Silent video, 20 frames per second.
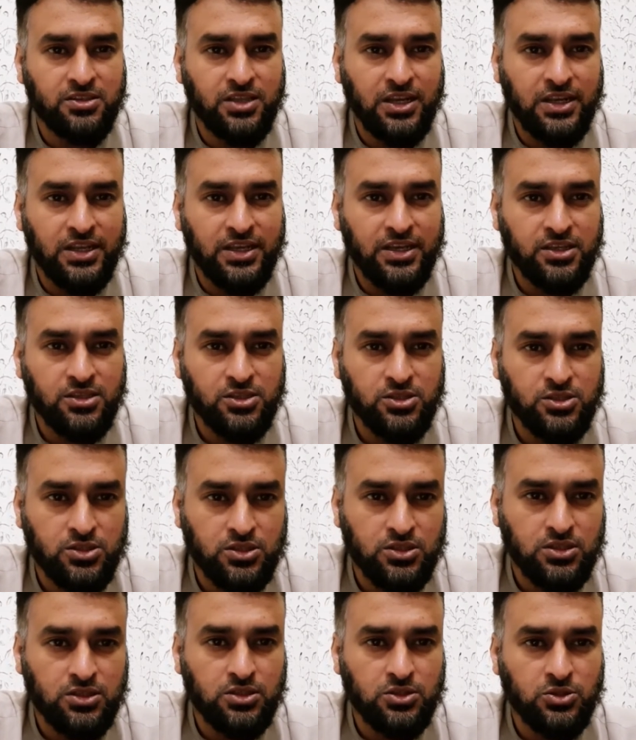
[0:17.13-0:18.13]
The links
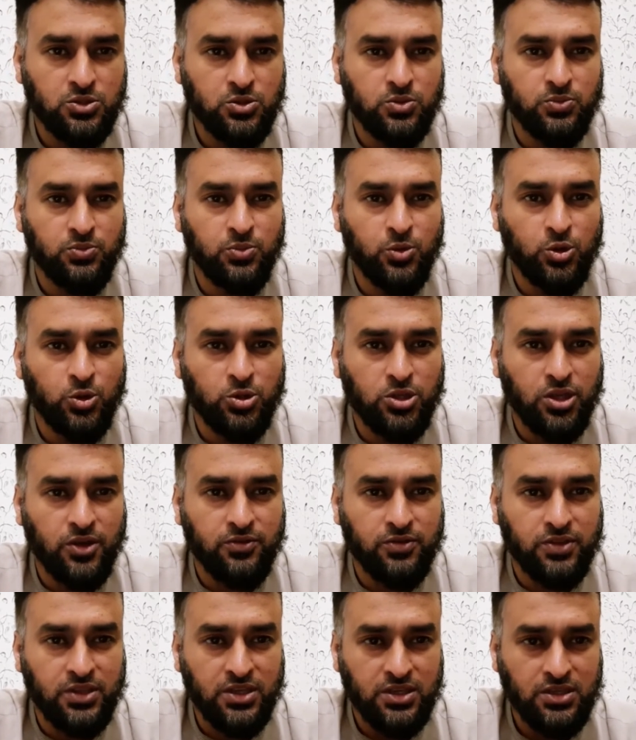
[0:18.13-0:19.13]
to both
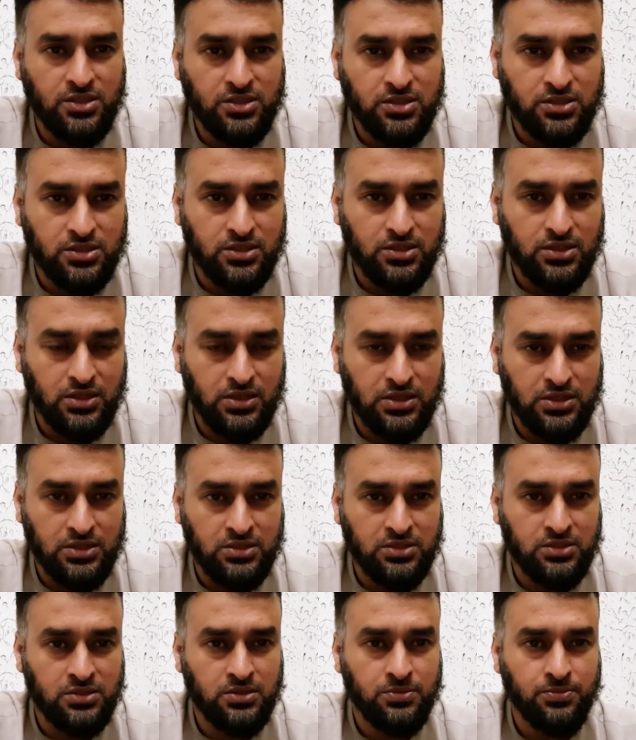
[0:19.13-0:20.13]
of these
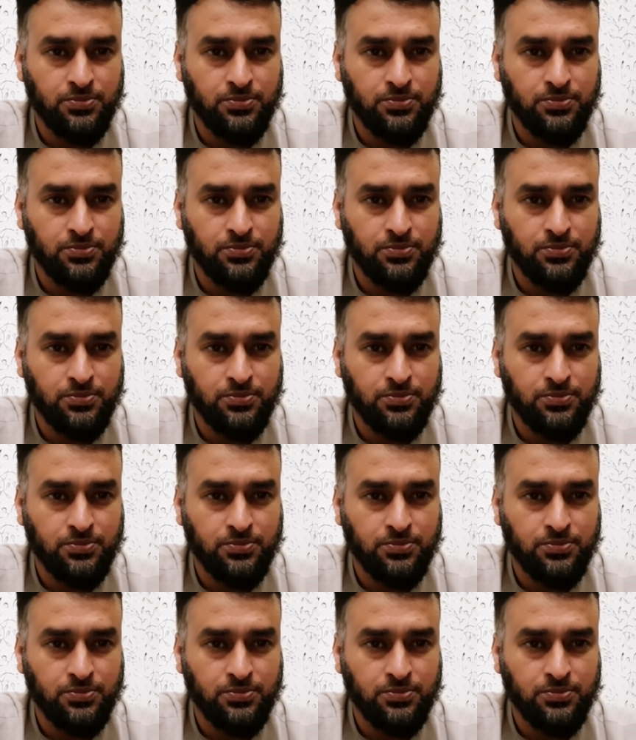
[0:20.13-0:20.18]
is